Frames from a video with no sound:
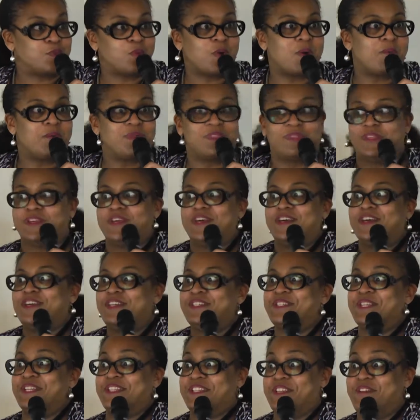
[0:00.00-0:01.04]
What would the
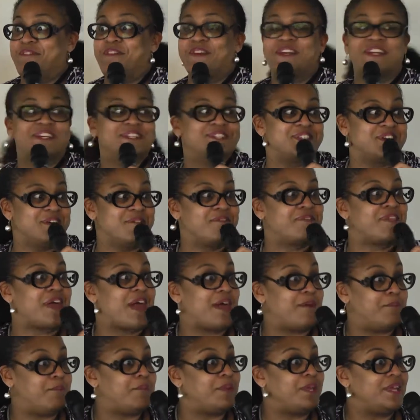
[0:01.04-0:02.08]
significance of
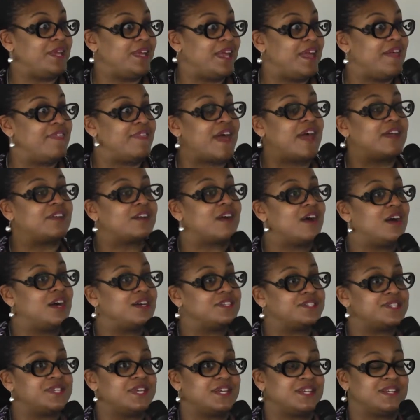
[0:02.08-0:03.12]
that be in that
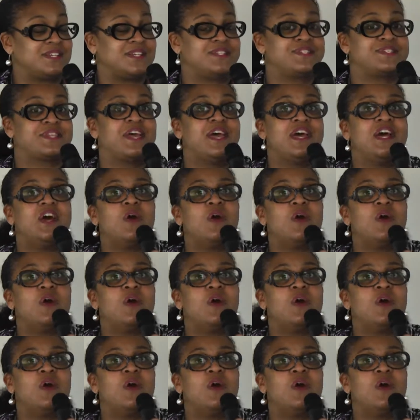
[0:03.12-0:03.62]
context?